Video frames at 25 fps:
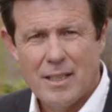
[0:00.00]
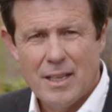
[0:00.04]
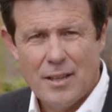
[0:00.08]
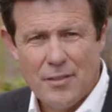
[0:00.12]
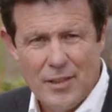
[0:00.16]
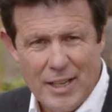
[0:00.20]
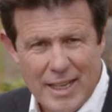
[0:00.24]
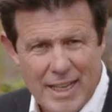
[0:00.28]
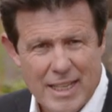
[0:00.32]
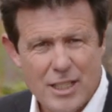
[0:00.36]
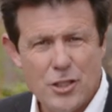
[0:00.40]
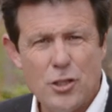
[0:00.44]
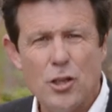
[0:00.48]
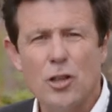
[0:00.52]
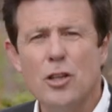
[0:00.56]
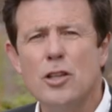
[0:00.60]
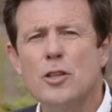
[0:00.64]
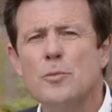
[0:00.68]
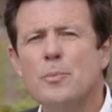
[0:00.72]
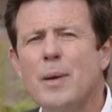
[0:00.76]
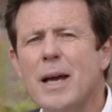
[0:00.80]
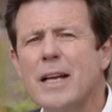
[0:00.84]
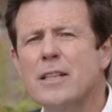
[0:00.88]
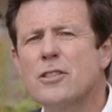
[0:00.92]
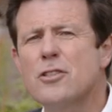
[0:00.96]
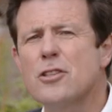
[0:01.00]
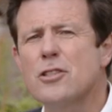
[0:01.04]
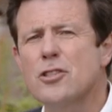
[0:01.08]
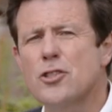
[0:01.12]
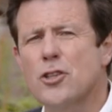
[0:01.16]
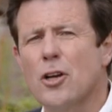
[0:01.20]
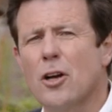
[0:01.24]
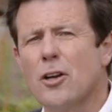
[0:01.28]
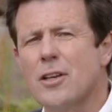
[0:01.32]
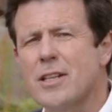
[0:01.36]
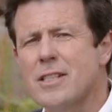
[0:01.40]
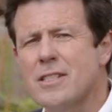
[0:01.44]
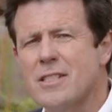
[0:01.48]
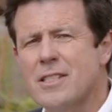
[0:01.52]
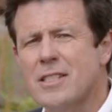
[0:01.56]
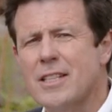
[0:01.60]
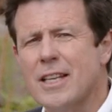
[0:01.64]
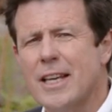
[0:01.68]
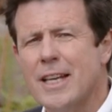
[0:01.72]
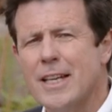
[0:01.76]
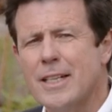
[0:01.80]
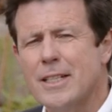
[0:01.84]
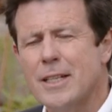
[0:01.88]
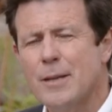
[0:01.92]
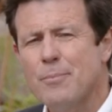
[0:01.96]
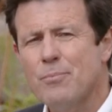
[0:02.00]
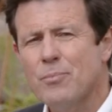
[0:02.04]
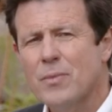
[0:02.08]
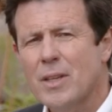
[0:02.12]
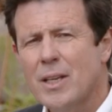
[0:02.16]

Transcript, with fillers: Then he turned back to John and said,